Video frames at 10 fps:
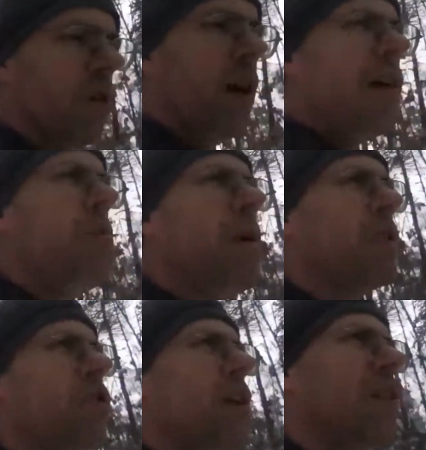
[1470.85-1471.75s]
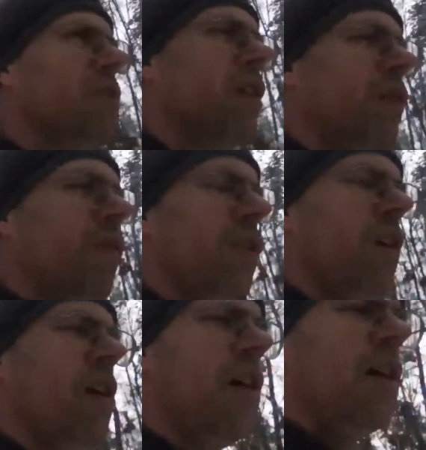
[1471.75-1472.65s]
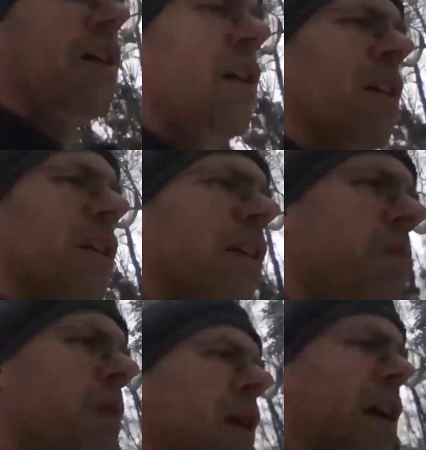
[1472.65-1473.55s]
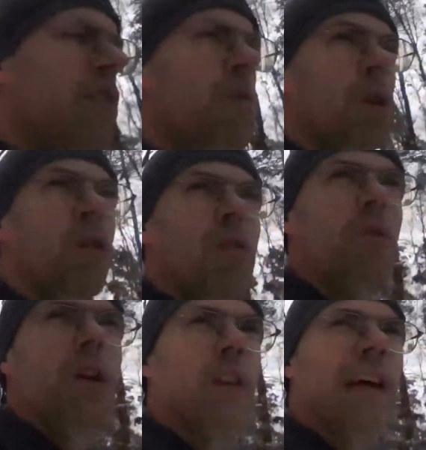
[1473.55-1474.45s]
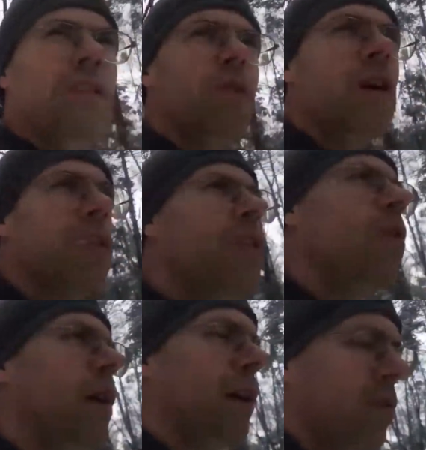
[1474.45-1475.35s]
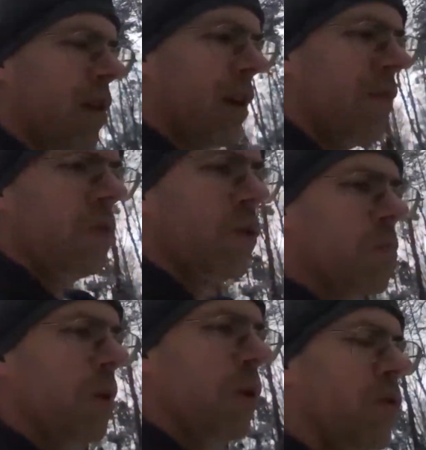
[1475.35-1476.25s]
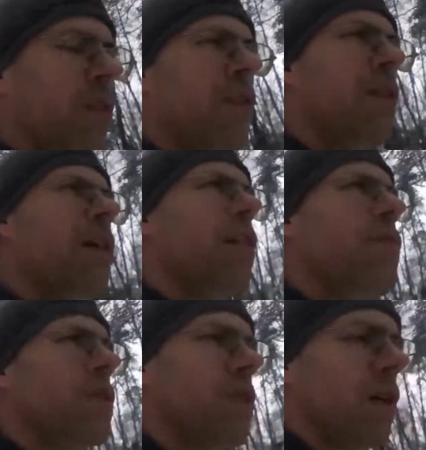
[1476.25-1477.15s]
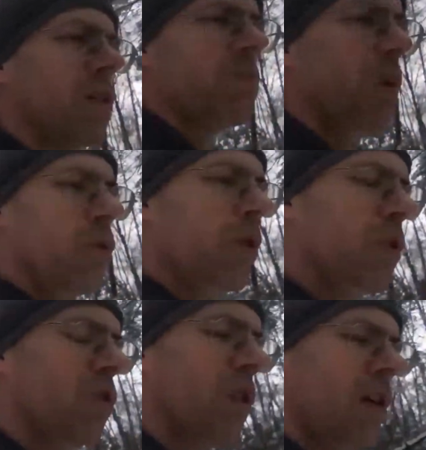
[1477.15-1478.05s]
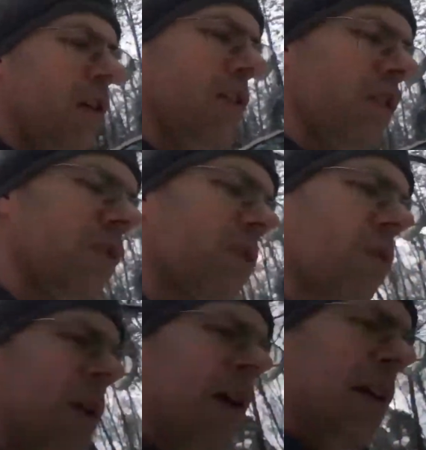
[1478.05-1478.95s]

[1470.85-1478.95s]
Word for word: So how much of that stuff can be attributed to what I do not know. I know they have used both and they have discussed both issues a lot. And so